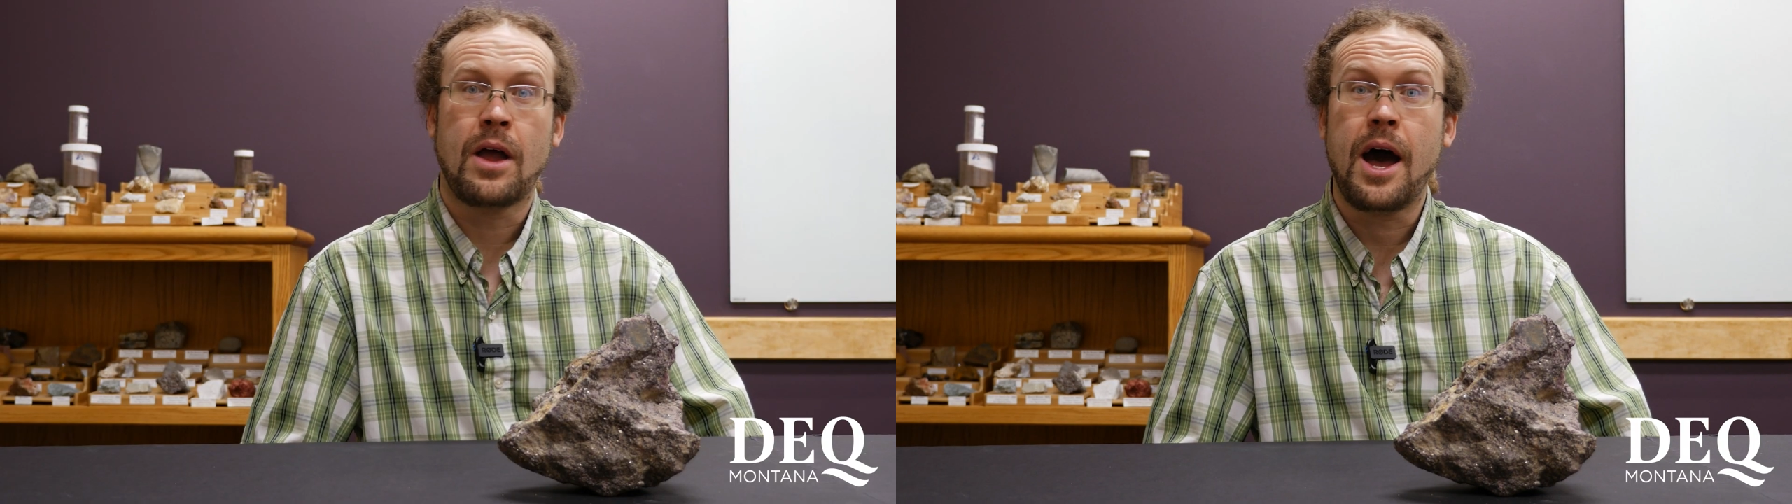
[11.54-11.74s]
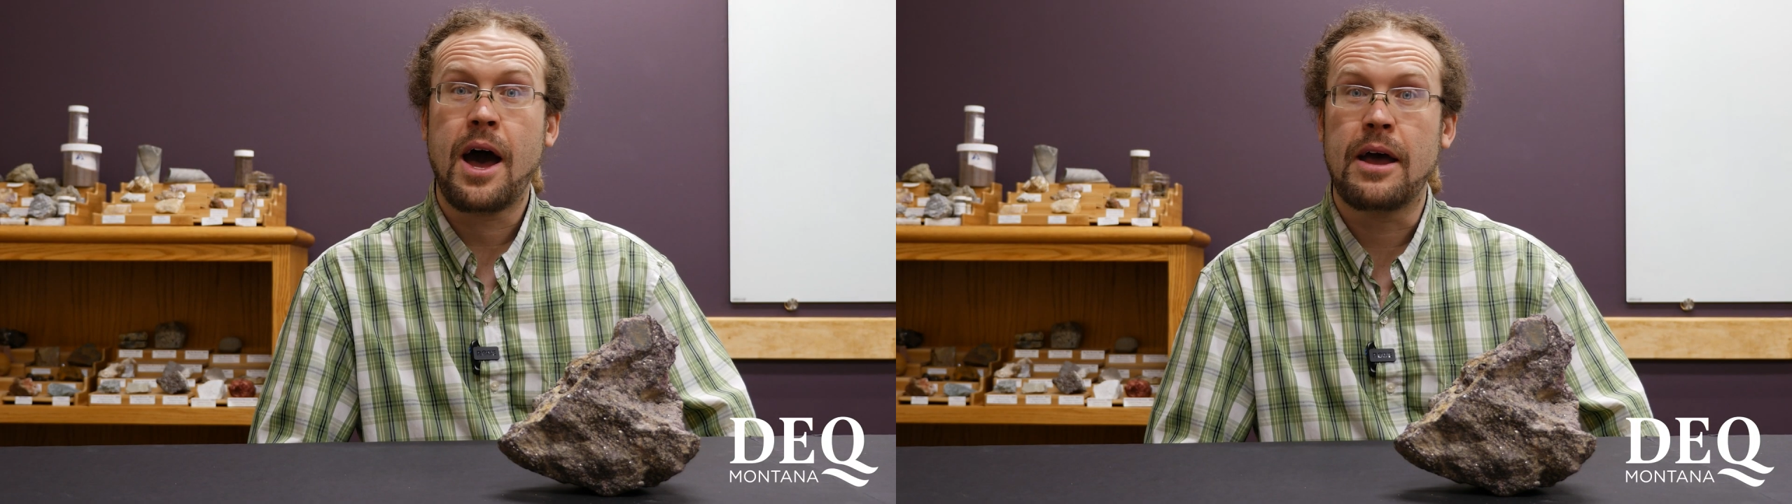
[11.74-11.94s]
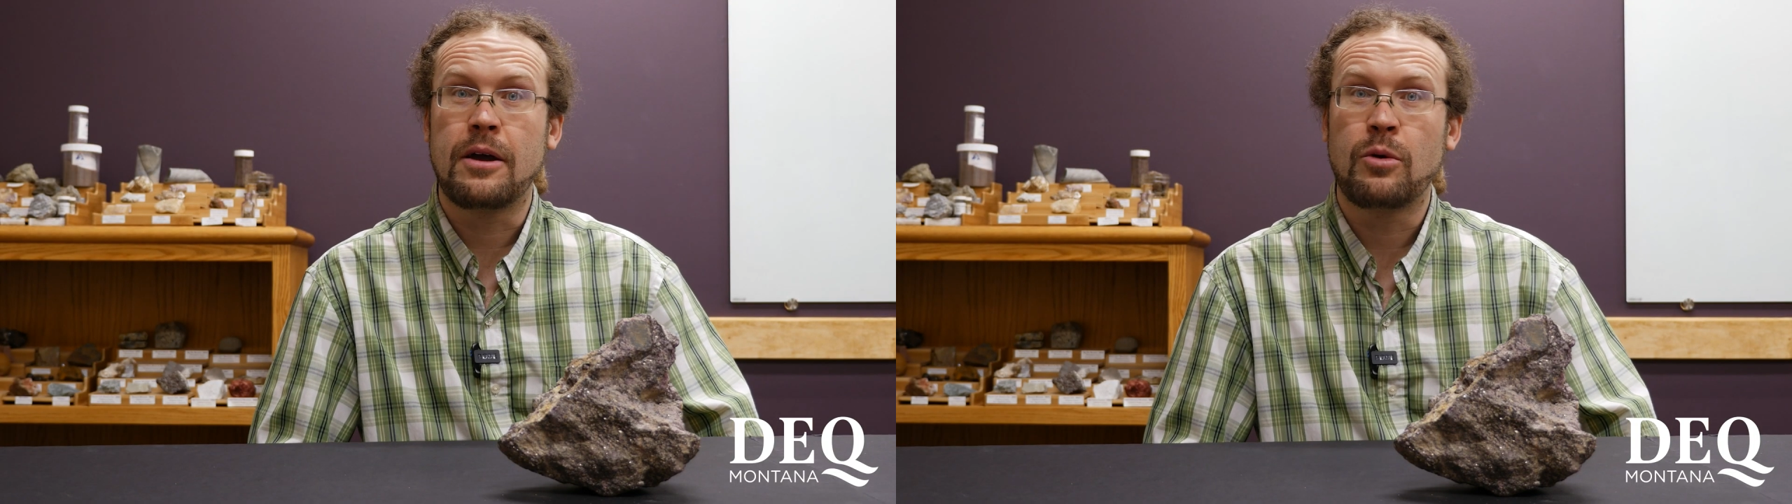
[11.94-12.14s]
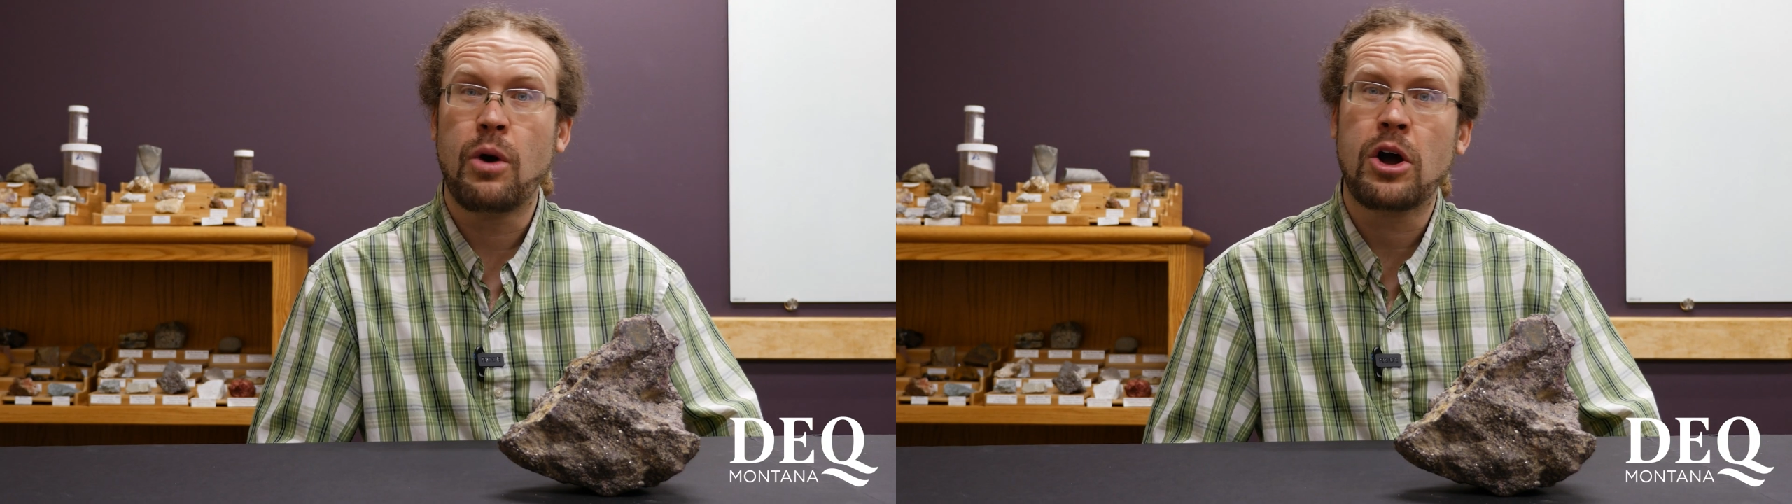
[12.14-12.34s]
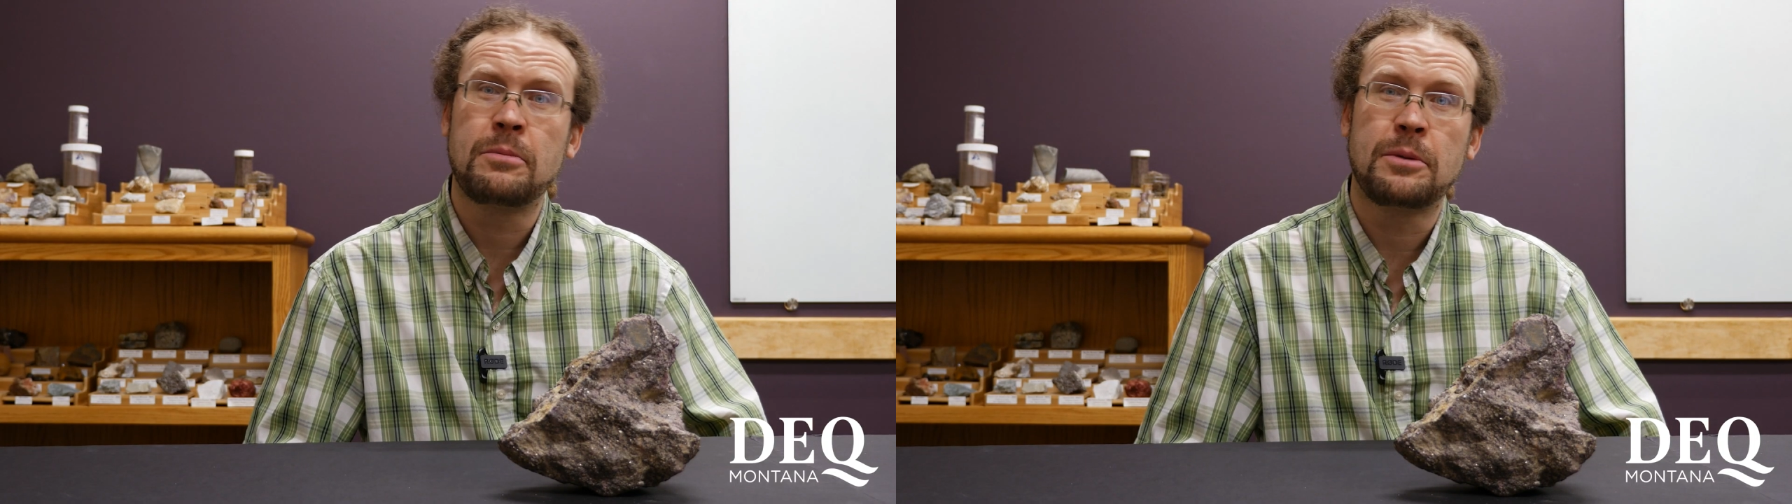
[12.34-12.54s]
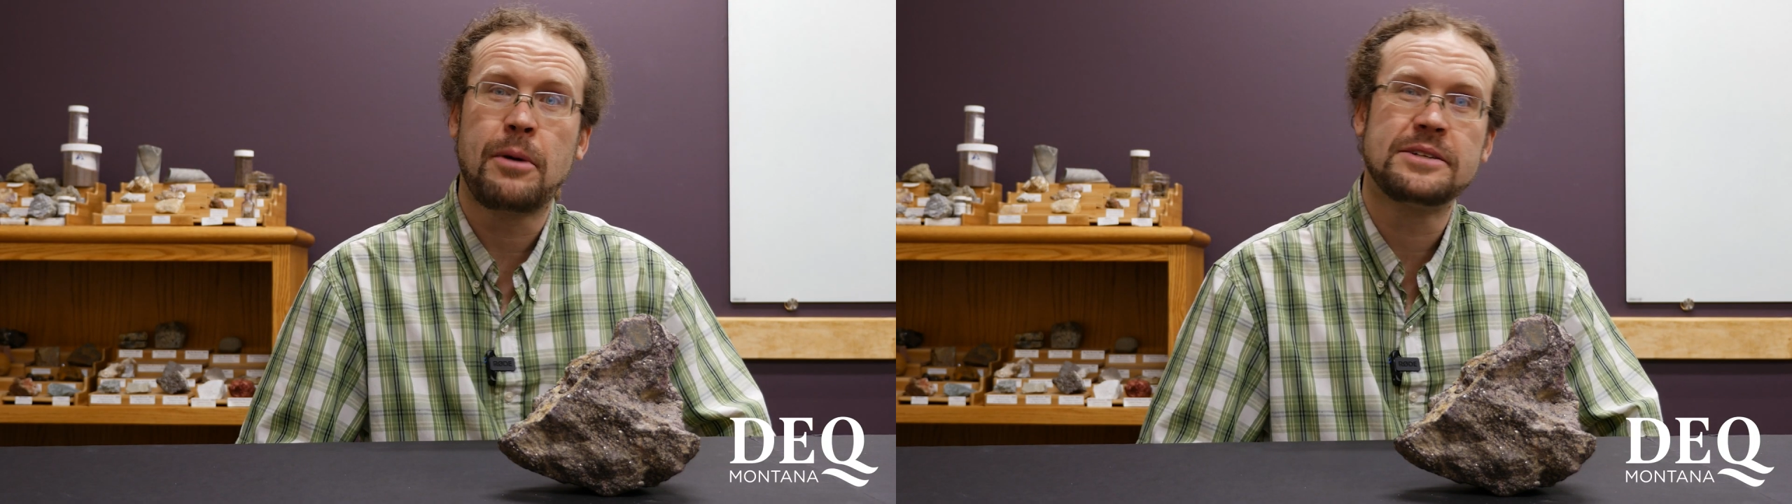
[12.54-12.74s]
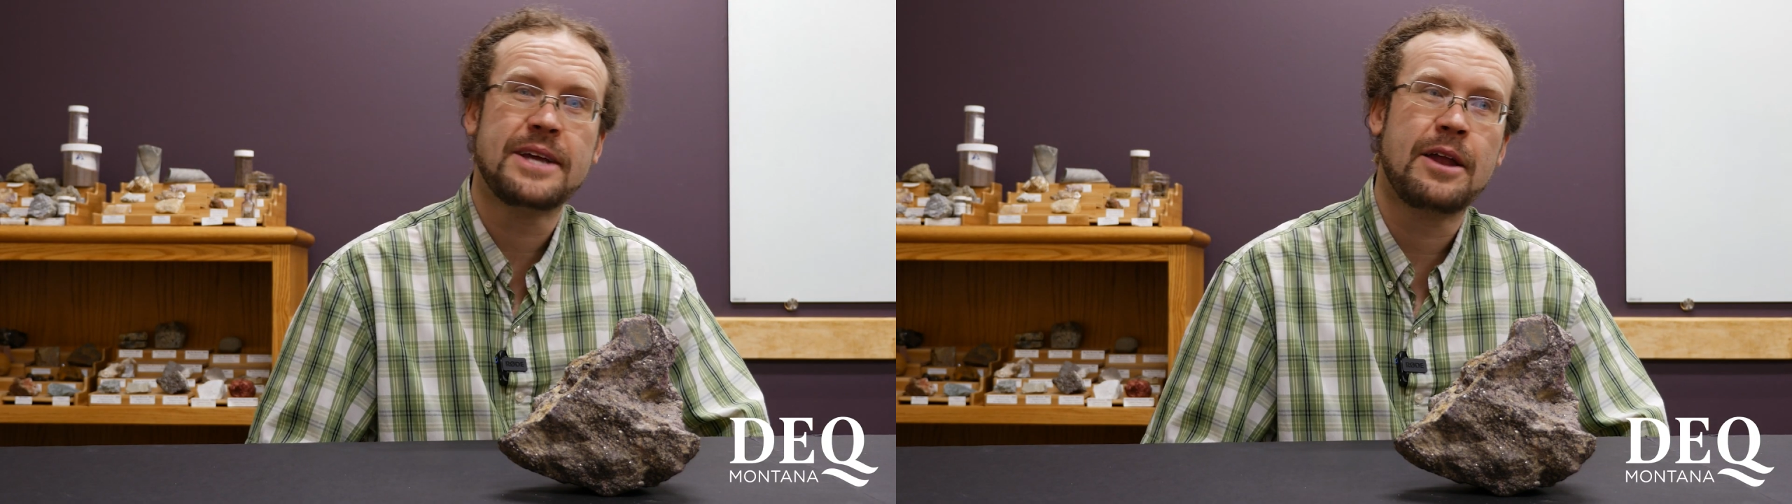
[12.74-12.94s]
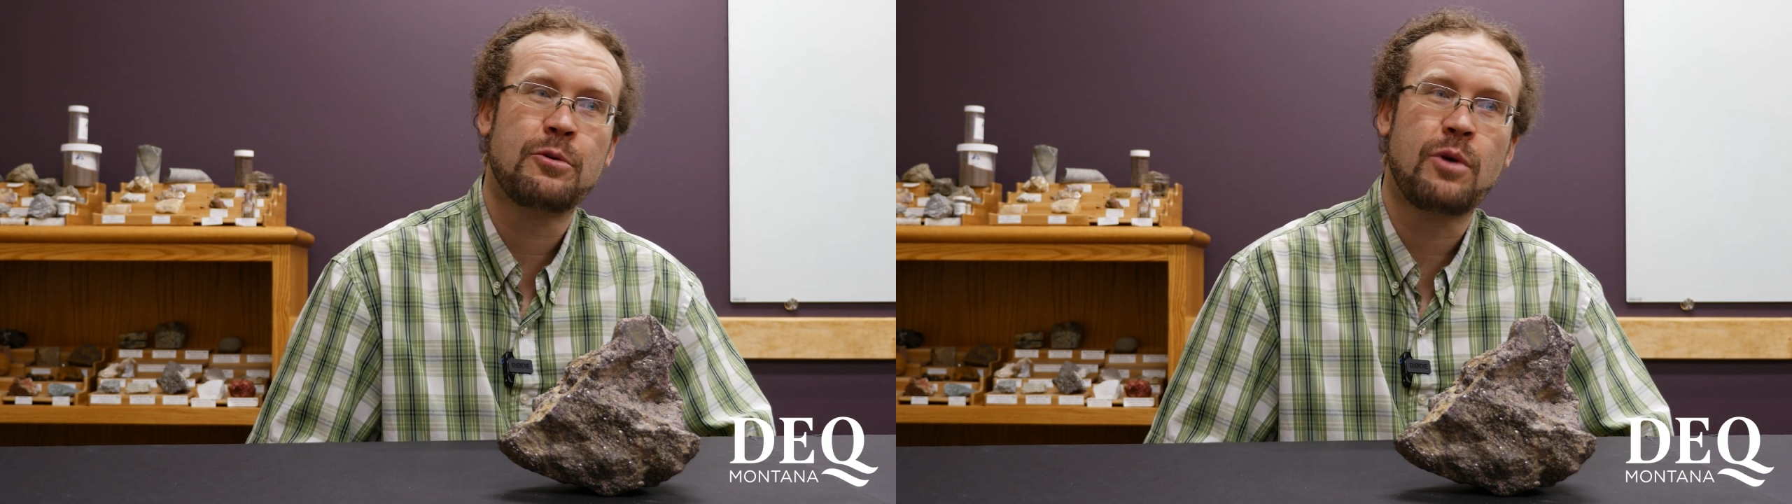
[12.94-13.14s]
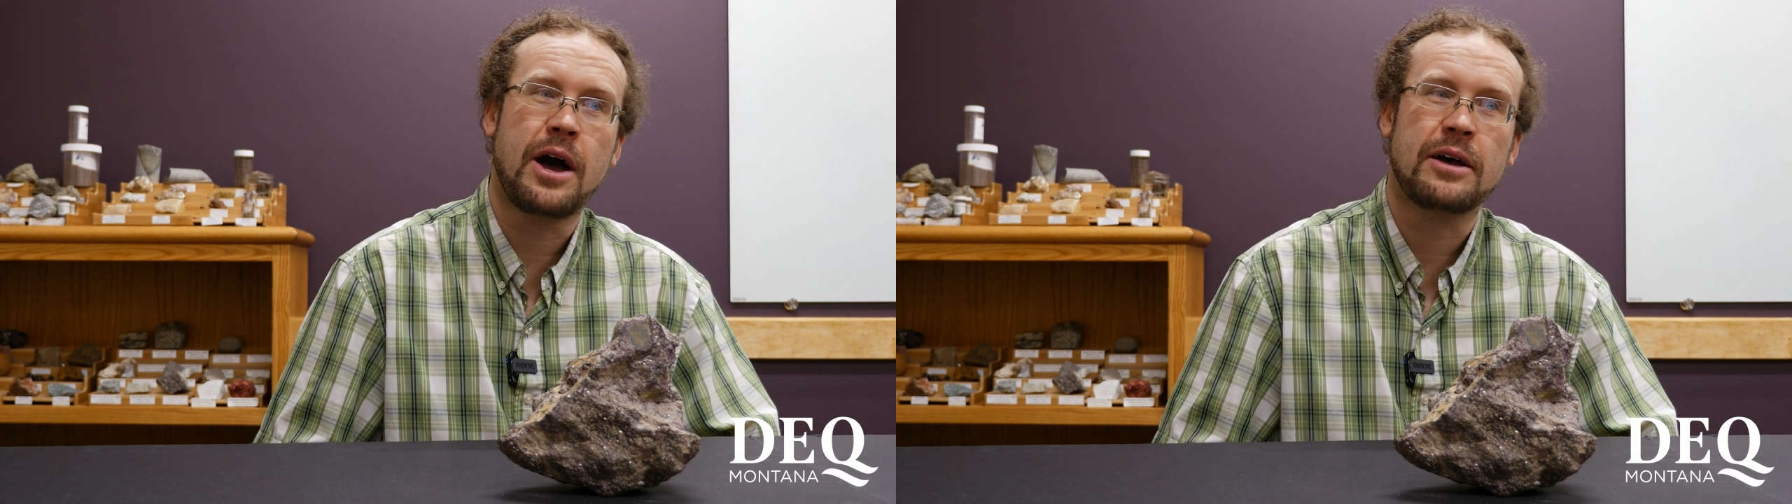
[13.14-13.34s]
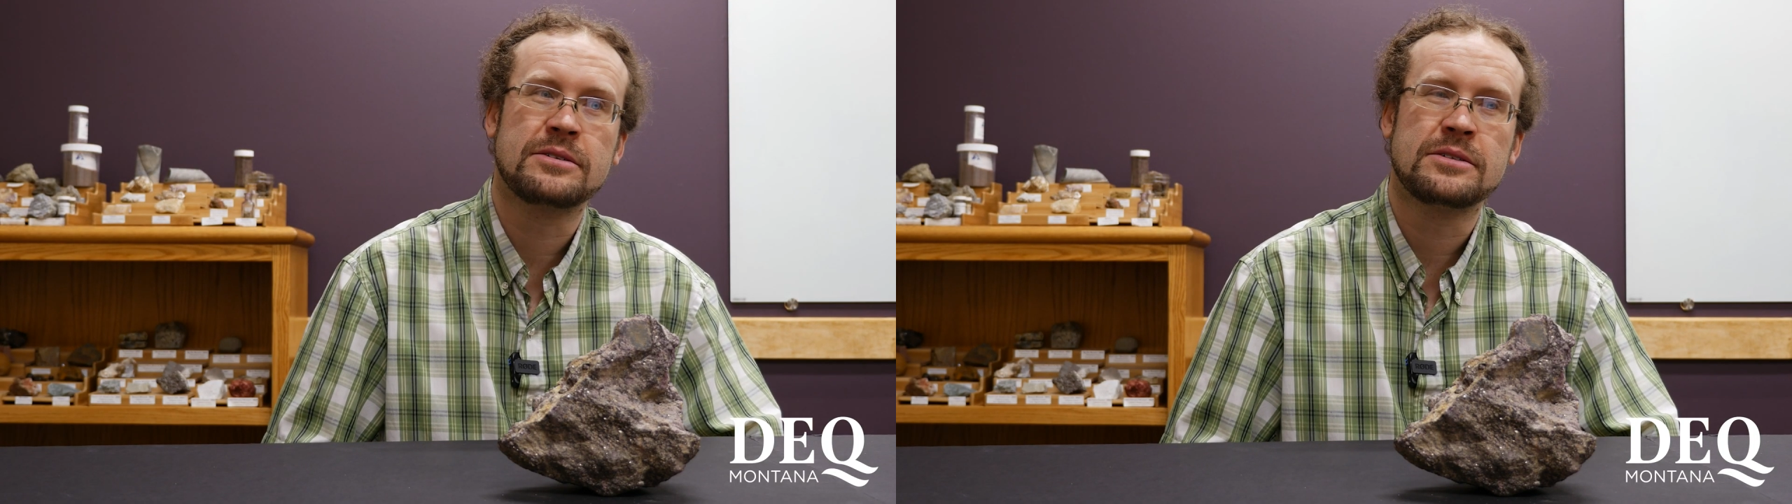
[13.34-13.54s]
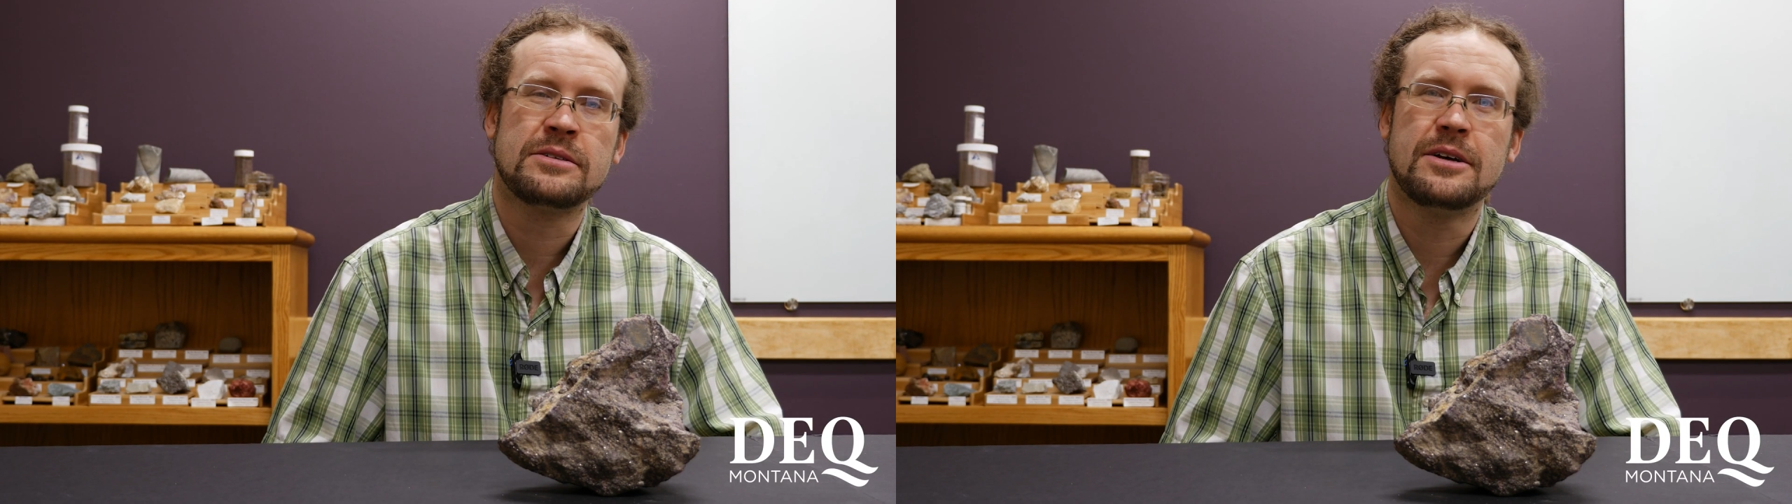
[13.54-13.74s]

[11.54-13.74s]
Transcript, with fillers: Hi, welcome to Montana Rocks,